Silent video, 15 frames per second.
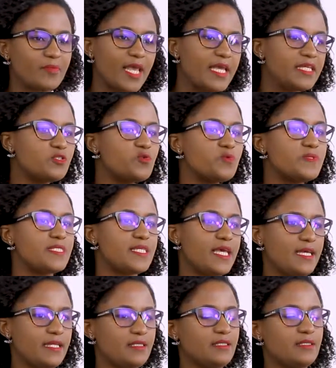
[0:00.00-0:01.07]
A to
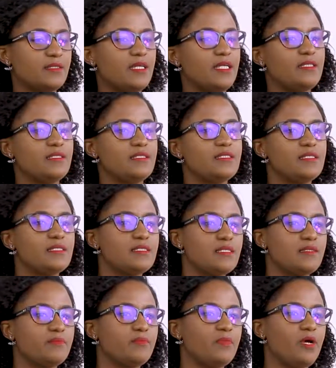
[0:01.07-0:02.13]
Z in the
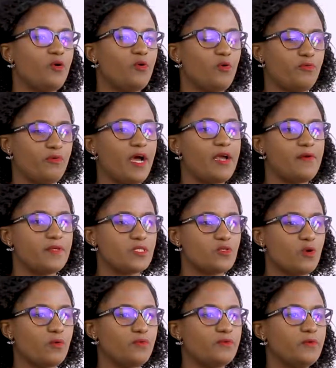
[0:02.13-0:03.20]
system of
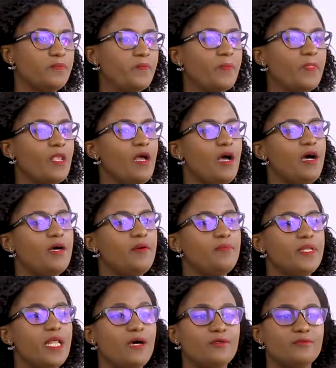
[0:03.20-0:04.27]
iResolve.
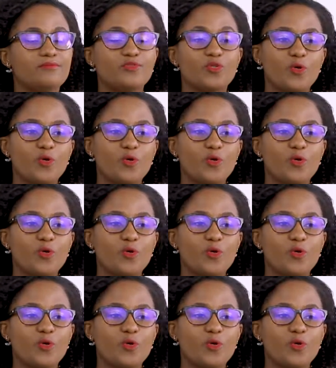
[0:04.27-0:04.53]
Now, to